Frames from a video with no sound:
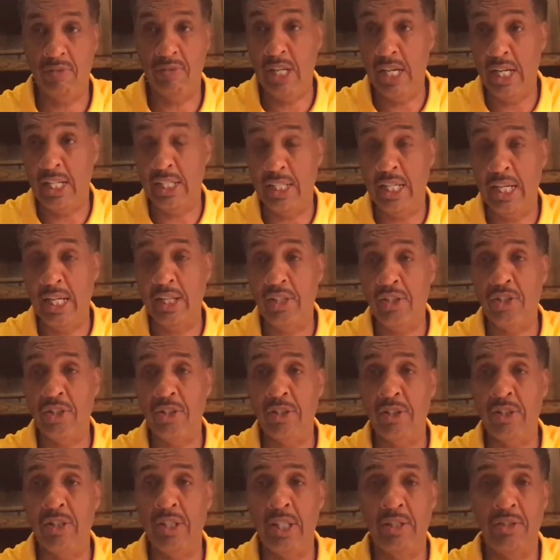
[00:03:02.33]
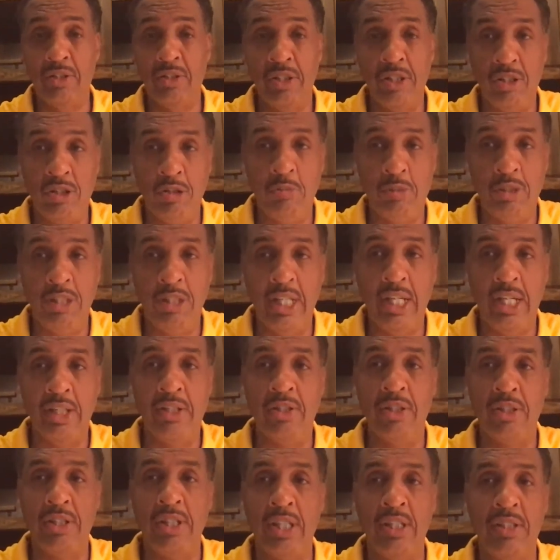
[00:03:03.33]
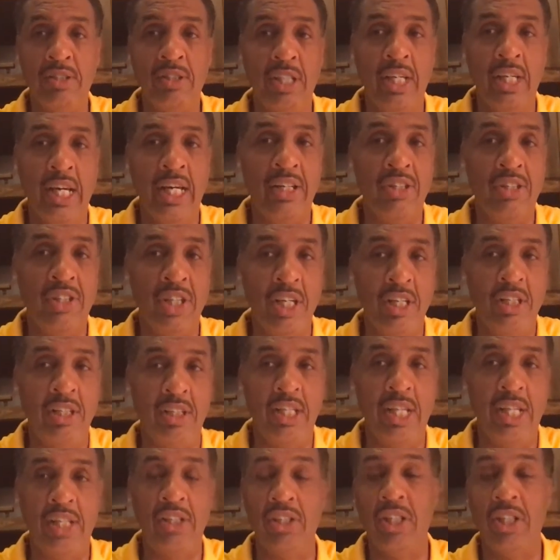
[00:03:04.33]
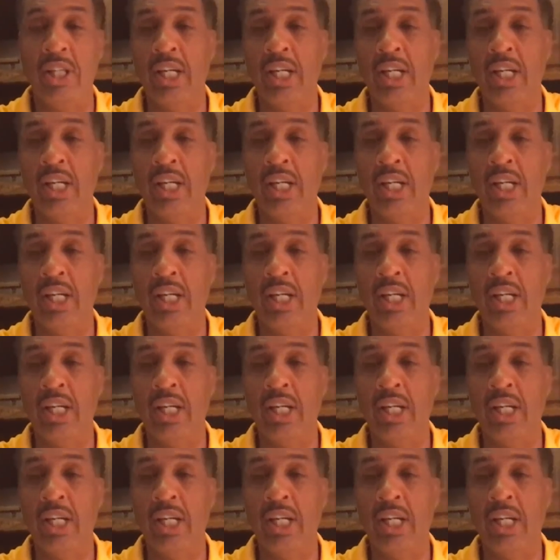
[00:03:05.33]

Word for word: divine nature, there's a human nature, there's the angelic nature,